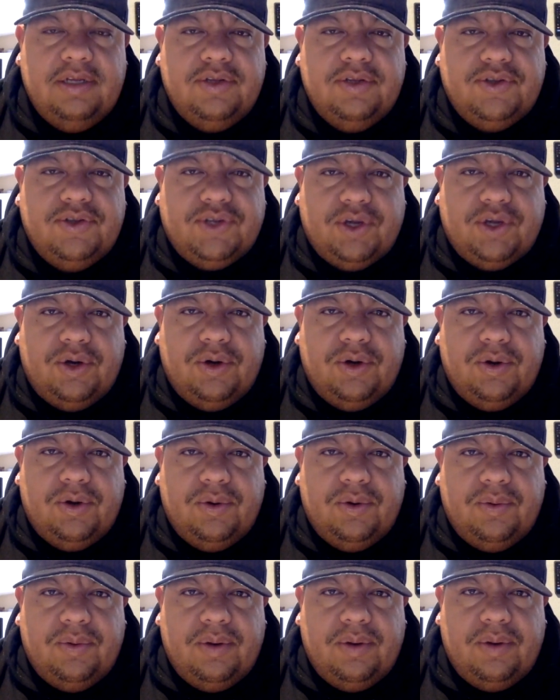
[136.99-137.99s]

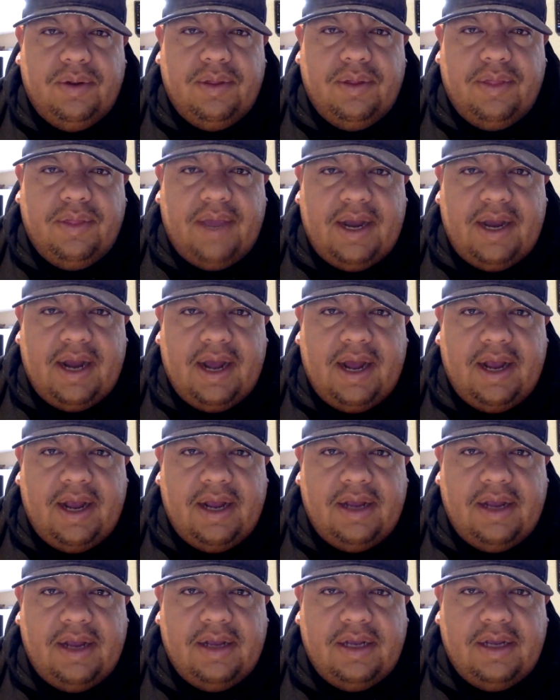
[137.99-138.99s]
So then
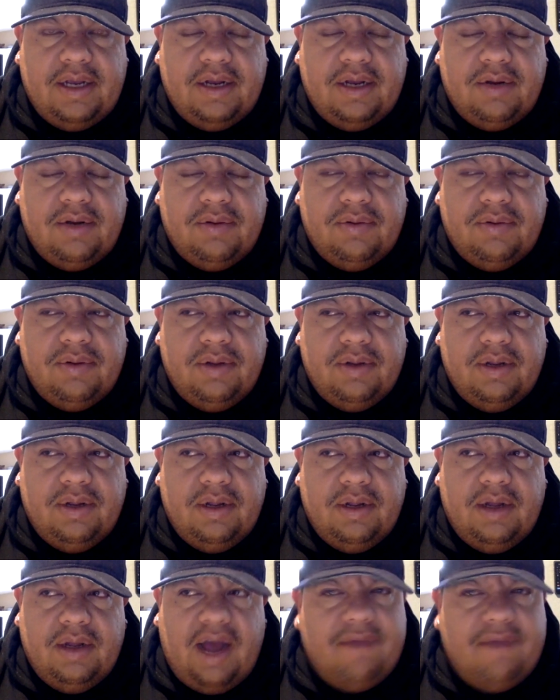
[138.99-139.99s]

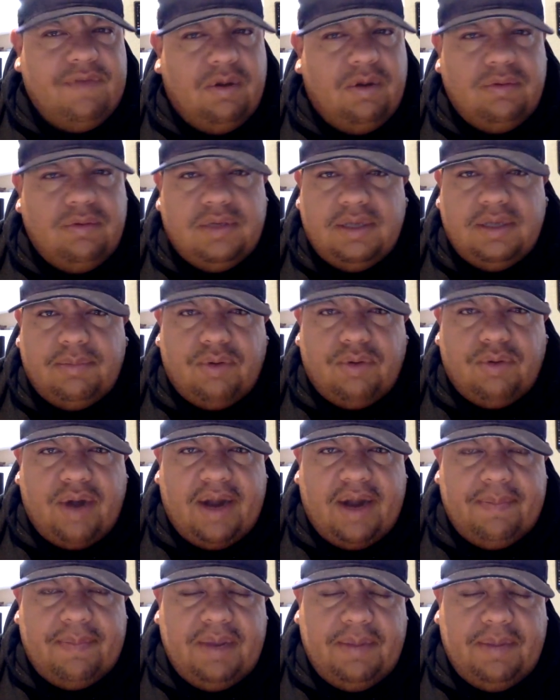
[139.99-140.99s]
I've known some
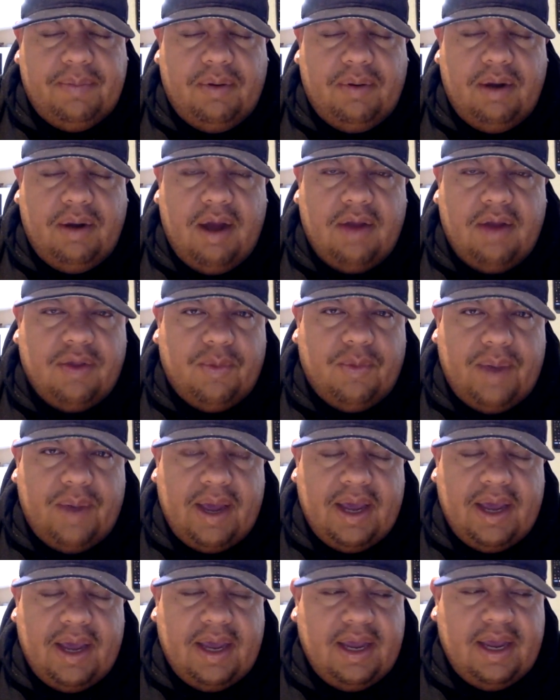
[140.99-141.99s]
credit people along the
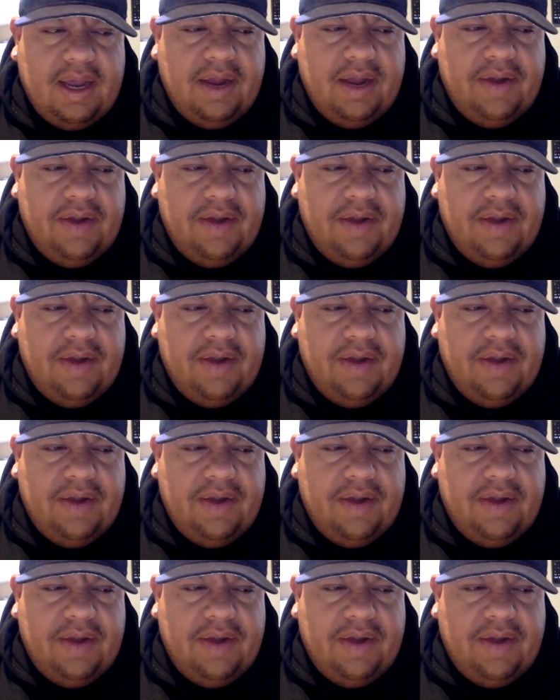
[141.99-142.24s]
way.